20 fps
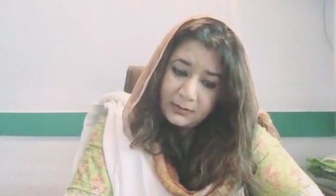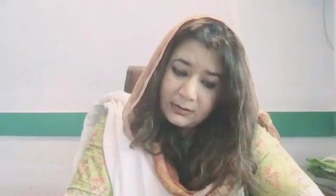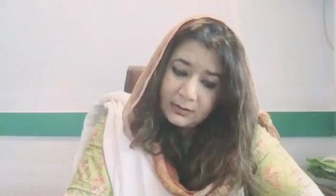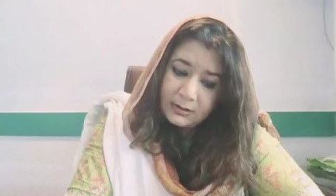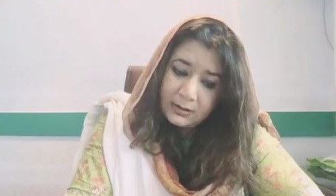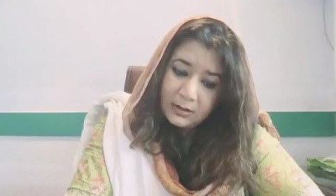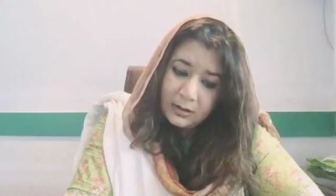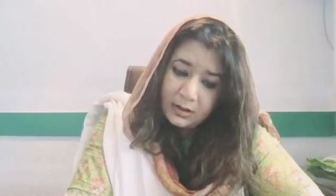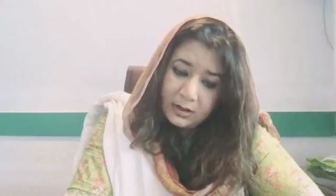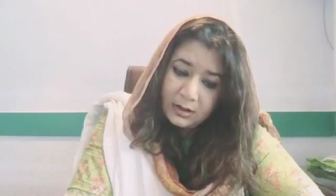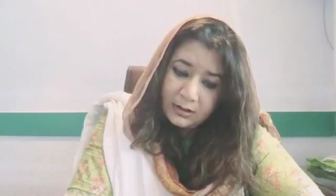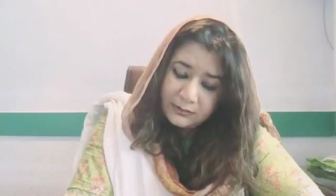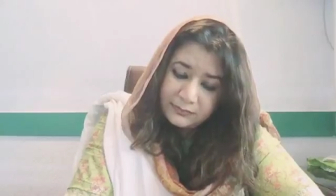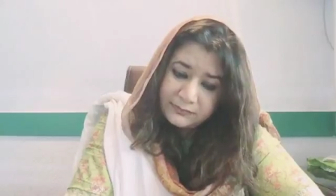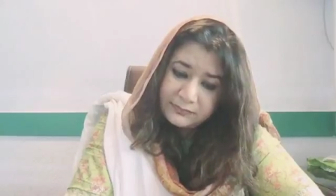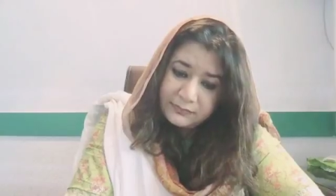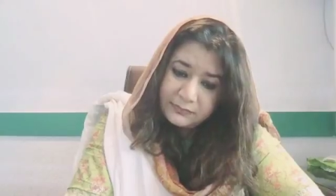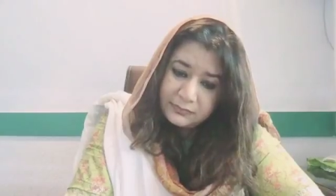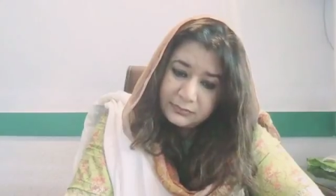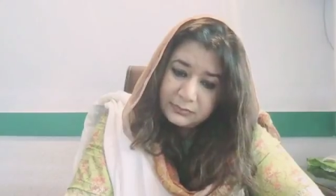of
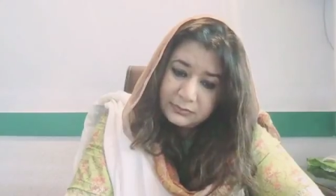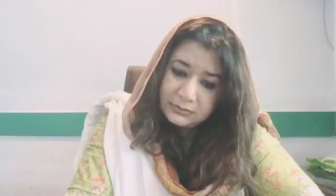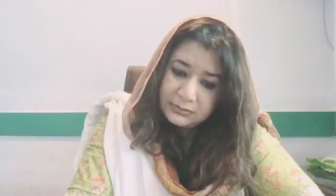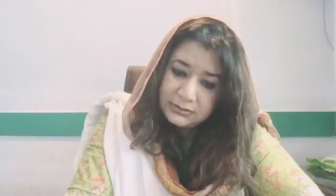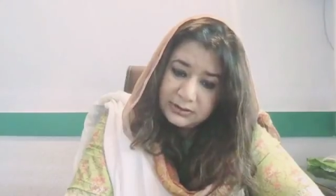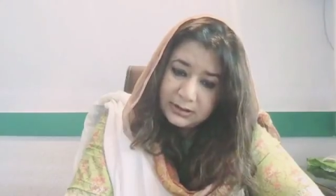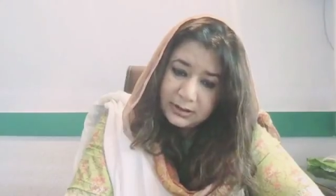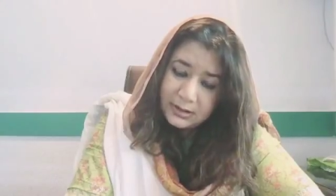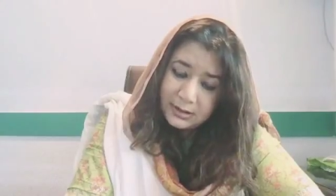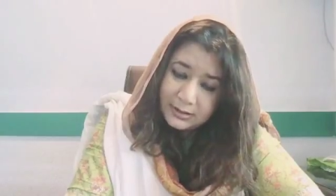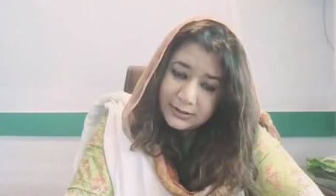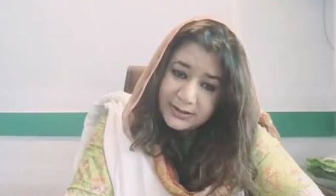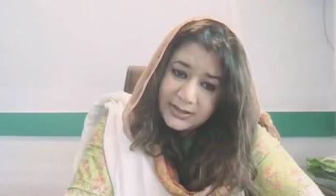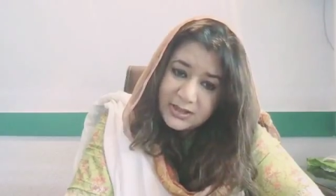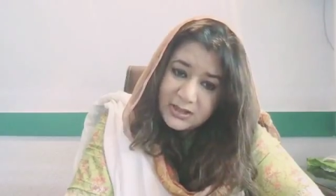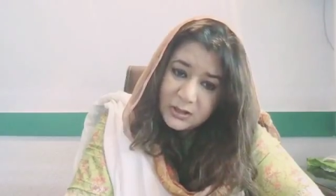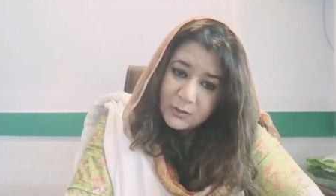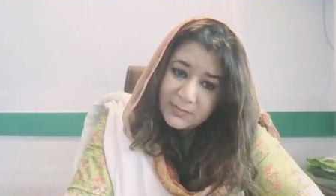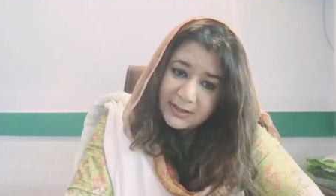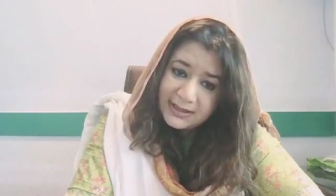the current
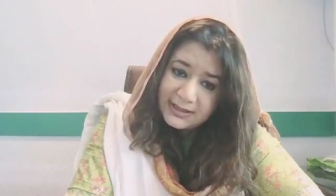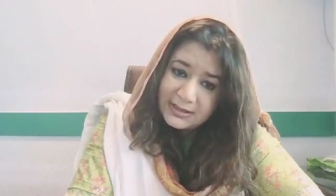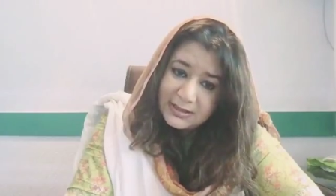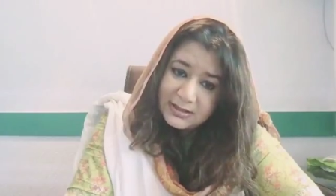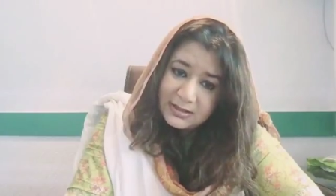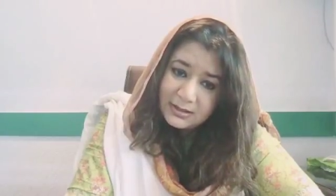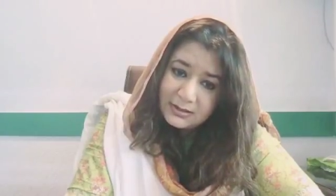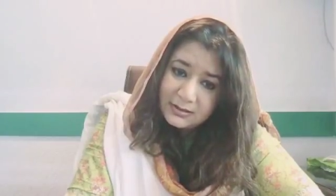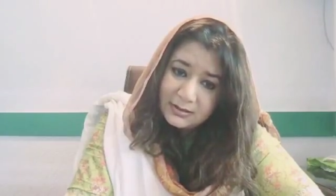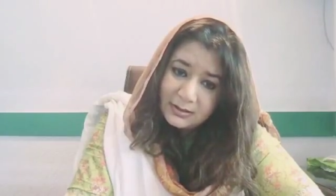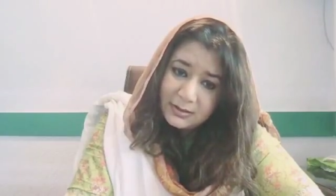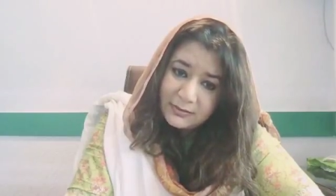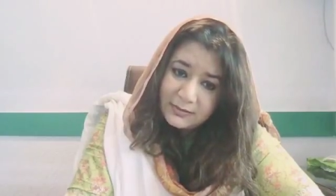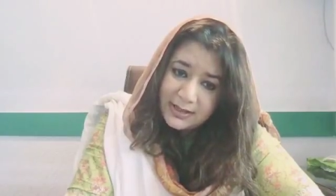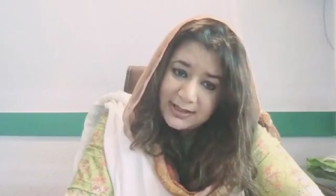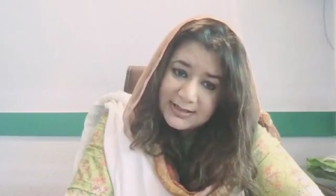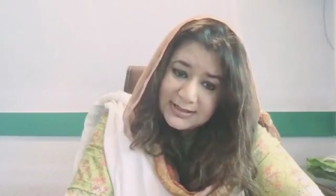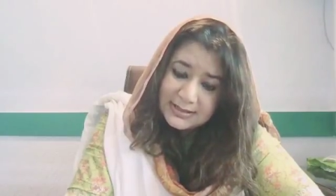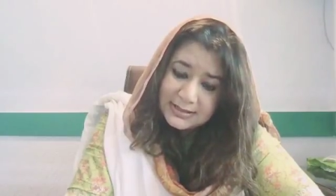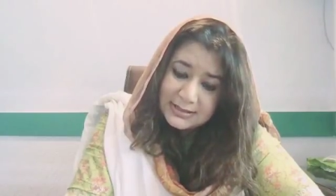humanitarian
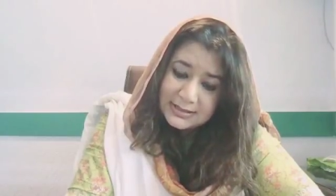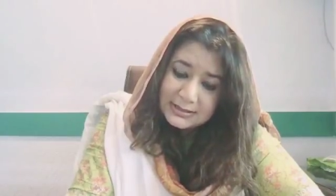crisis,